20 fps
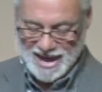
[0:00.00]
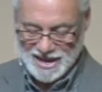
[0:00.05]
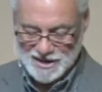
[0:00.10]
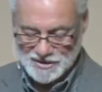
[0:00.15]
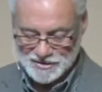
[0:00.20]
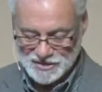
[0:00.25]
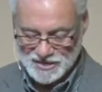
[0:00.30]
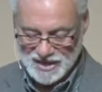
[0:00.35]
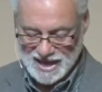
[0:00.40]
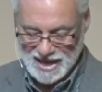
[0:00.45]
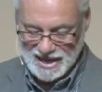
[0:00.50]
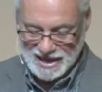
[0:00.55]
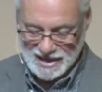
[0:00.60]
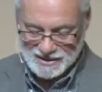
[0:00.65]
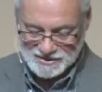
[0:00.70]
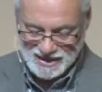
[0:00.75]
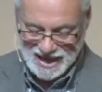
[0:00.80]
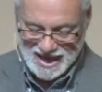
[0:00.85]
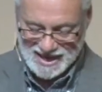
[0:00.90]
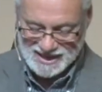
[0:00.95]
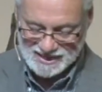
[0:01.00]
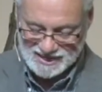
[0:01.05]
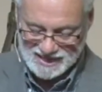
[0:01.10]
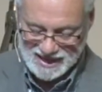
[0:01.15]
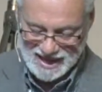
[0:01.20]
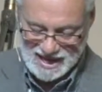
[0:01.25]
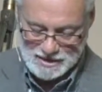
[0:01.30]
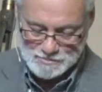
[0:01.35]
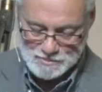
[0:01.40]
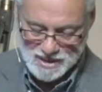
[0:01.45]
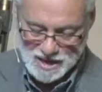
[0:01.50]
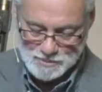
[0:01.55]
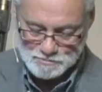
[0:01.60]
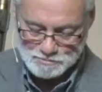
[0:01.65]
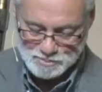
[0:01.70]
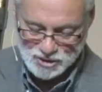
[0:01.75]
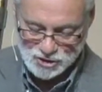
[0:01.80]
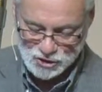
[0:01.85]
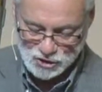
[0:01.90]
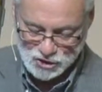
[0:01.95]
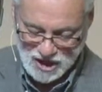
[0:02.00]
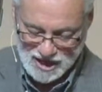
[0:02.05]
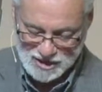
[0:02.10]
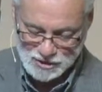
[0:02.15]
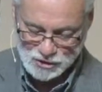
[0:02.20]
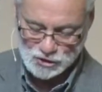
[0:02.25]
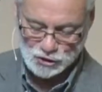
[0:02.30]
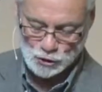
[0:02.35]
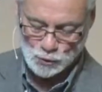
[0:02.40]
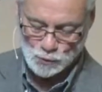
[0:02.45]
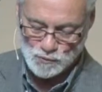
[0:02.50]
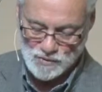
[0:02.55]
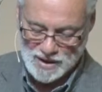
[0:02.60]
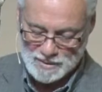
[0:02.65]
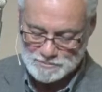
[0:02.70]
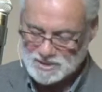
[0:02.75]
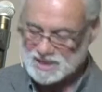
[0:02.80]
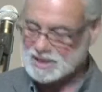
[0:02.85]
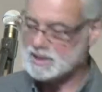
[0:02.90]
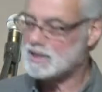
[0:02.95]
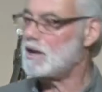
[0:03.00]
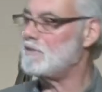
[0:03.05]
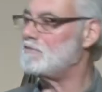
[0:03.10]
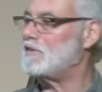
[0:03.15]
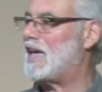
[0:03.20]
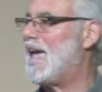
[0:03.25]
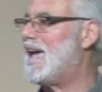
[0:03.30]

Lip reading: And they that they may possess the remnant of